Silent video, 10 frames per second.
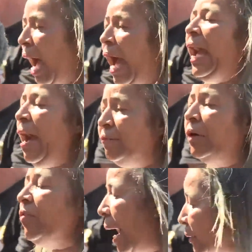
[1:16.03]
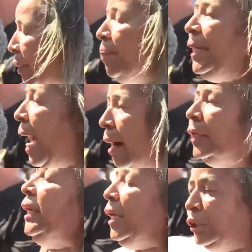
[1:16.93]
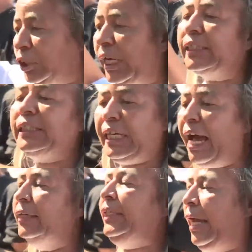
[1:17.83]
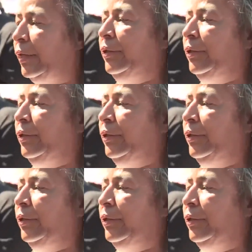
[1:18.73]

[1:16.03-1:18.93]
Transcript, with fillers: I have a right to be out. We can all get along. Just like that.